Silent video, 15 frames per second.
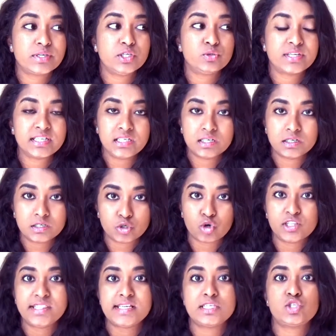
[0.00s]
where you can learn
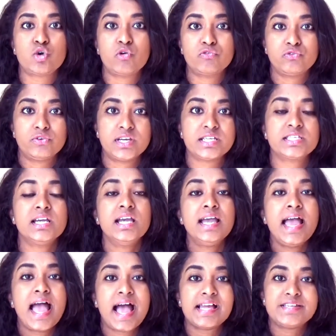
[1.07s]
all these softwares
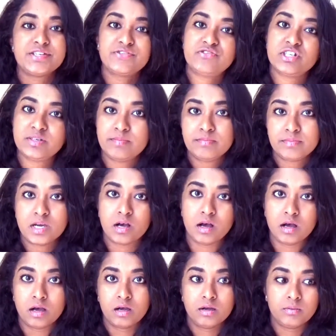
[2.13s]
and different
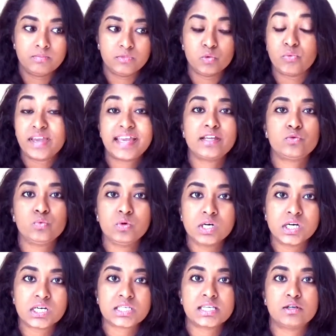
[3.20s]
uh, the way it
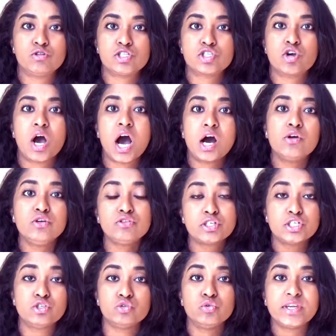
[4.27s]
works and also how you
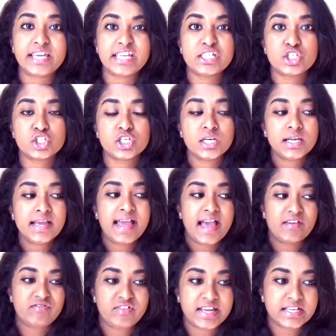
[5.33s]
can do each
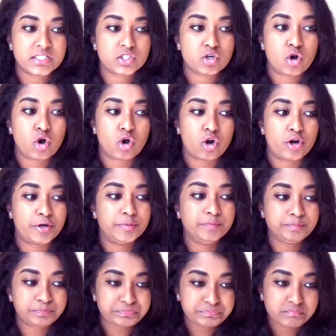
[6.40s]
effect or
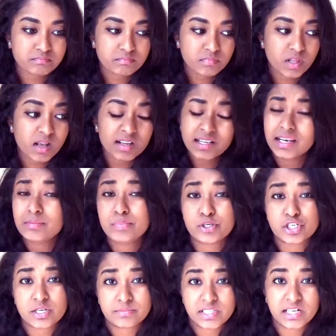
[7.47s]
clip or
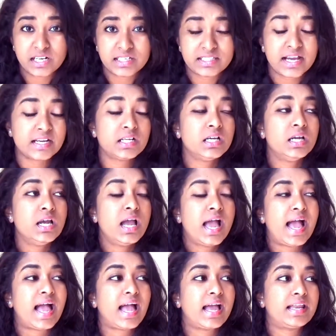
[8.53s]
something like that.
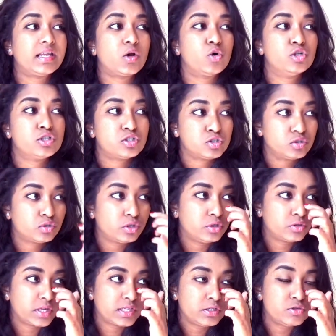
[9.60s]
And also you
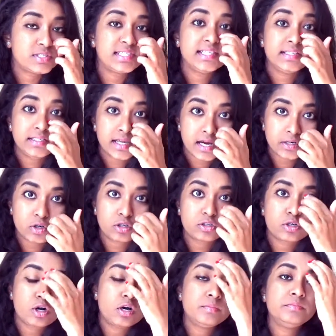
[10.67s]
can use
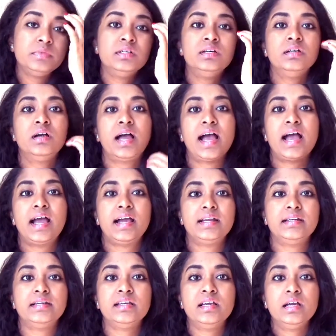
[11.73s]
lynda.com
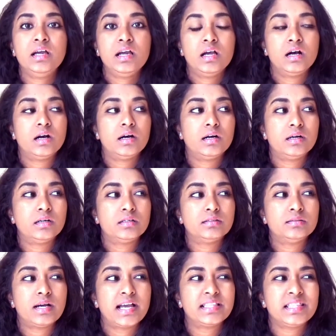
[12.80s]
and
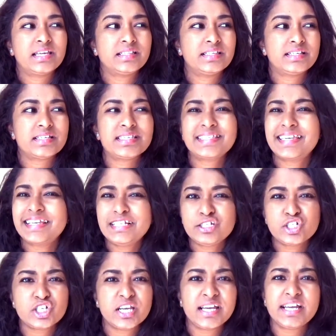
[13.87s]
uh, I think there is
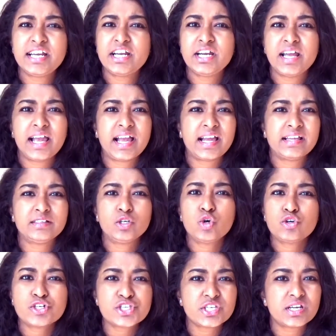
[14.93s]
Skillshare and
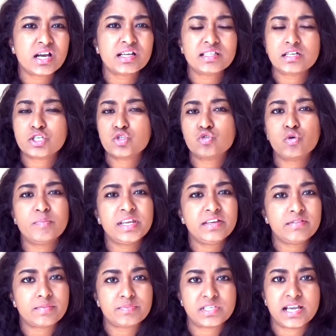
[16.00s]
Coursera. There are so many
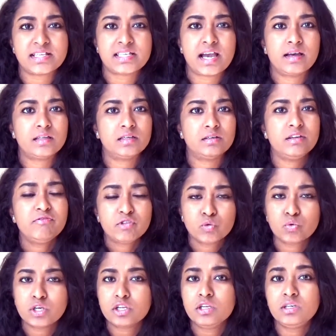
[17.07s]
websites. Uh, if you
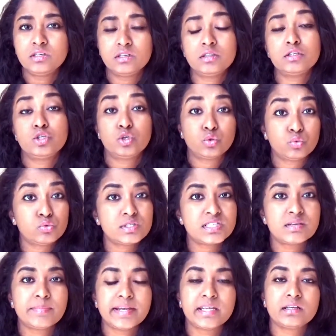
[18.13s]
want to learn the tools
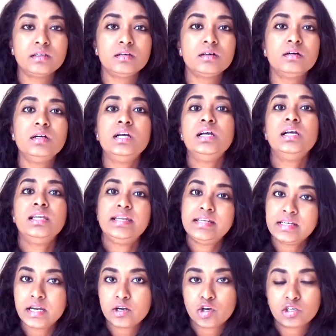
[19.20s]
in particular,
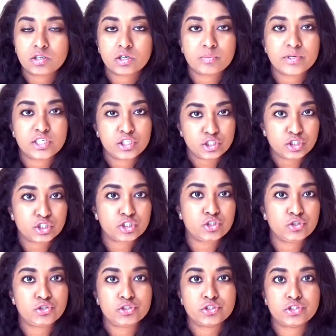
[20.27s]
lynda.com and Digital
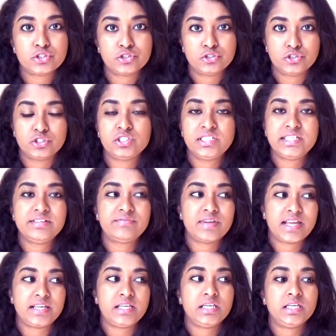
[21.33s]
Tutors is really
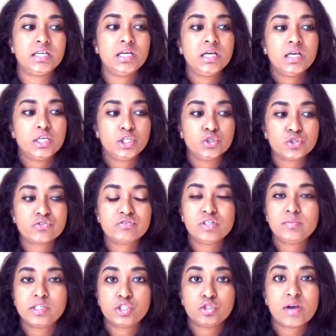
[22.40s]
very
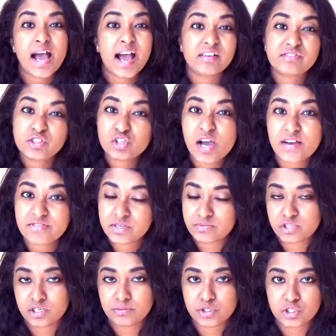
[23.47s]
useful, but you have to have
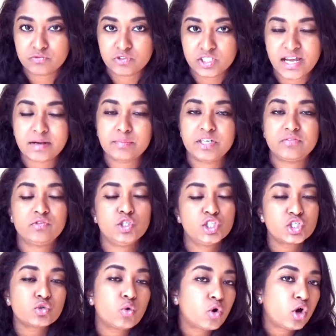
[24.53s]
subscription for that. But if you
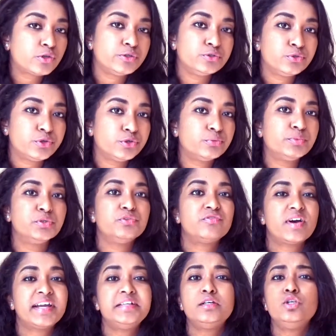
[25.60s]
just go on YouTube, you'll
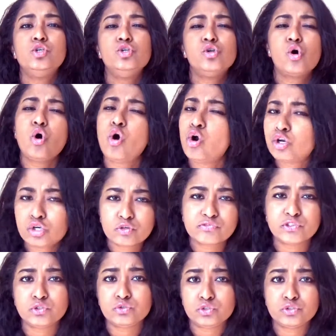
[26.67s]
find a lot of
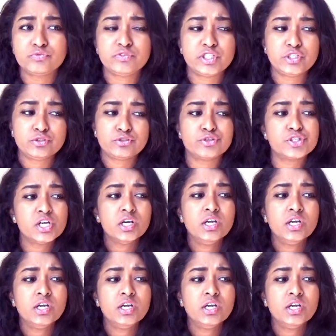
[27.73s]
YouTube videos